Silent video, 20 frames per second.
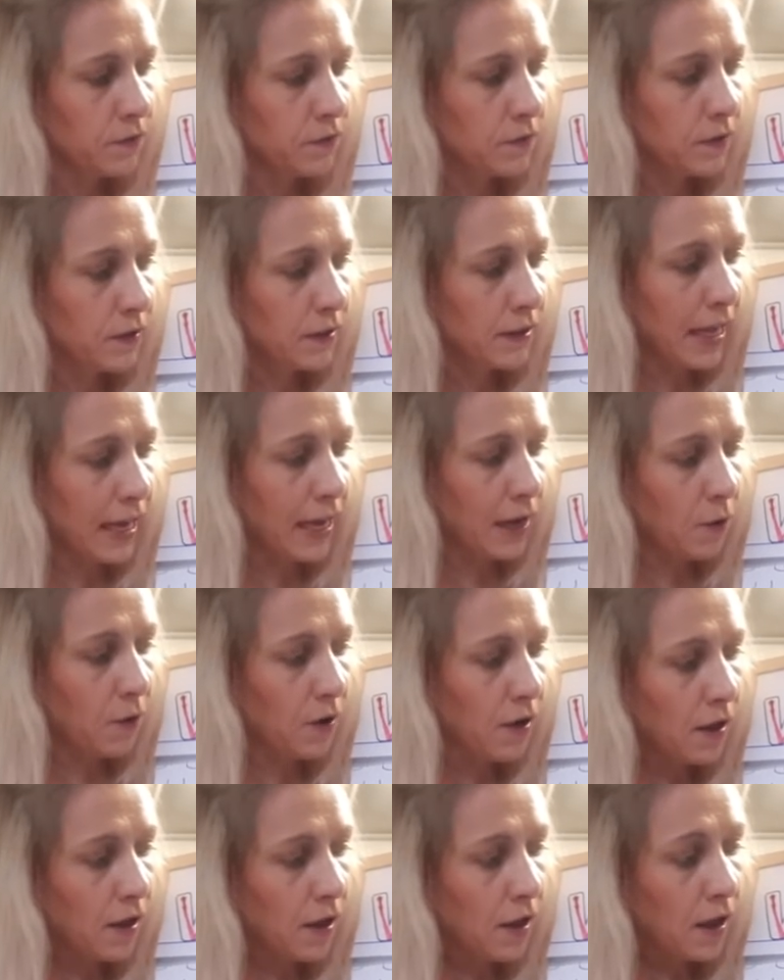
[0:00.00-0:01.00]
Now,
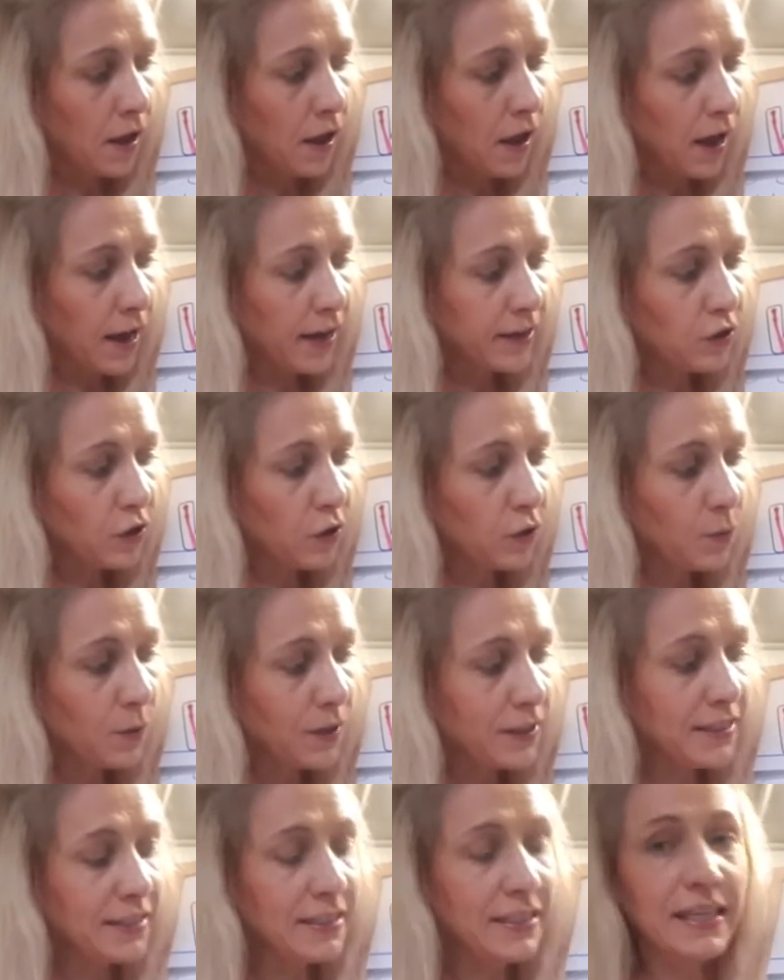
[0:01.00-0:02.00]
I don't want to
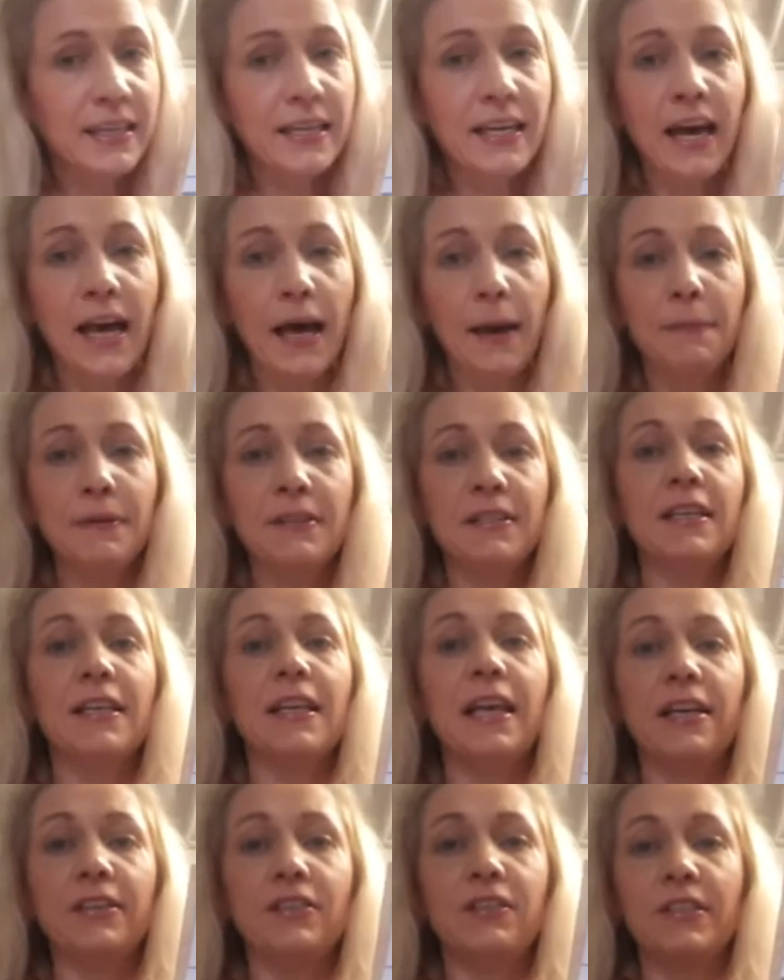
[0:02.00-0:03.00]
see capital
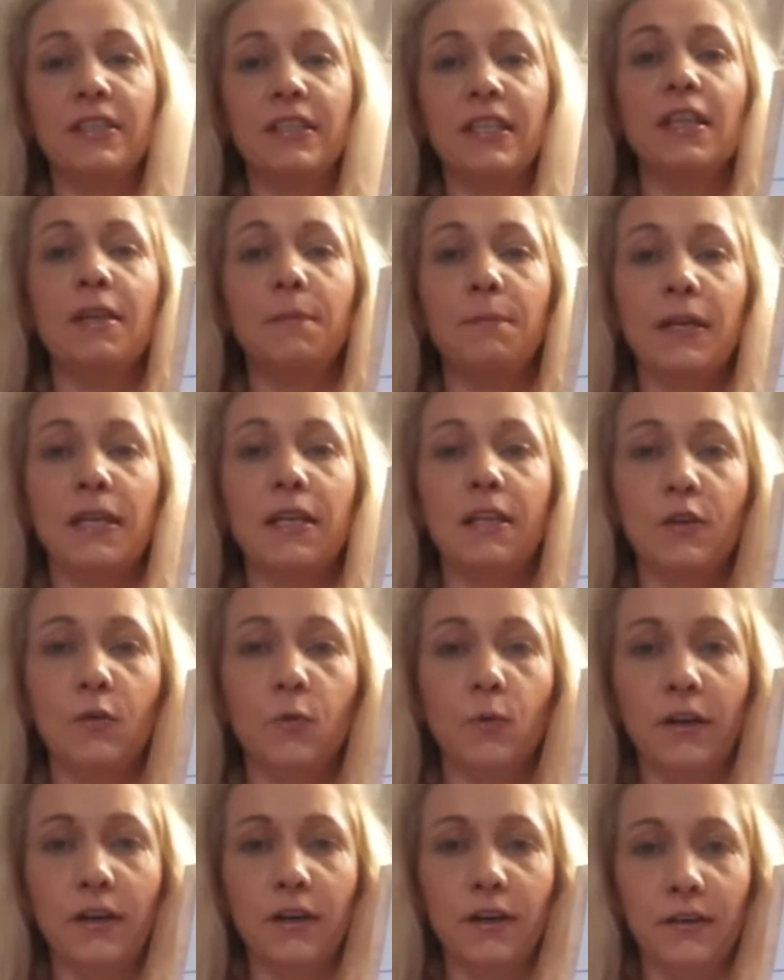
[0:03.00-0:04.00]
letters in the middle of
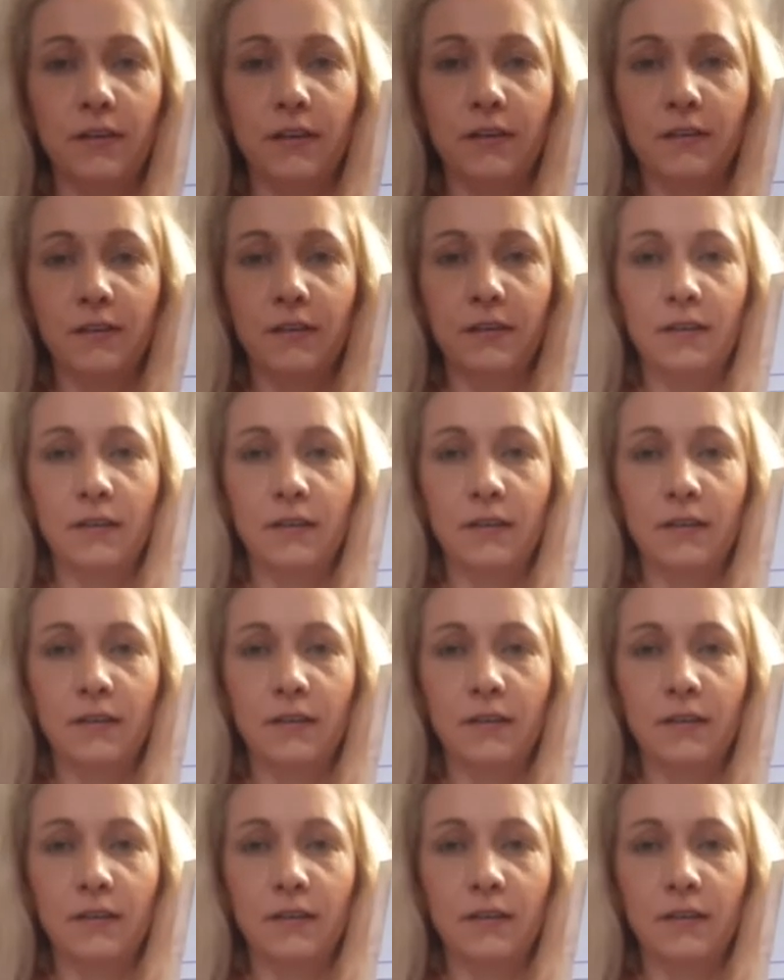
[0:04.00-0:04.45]
words,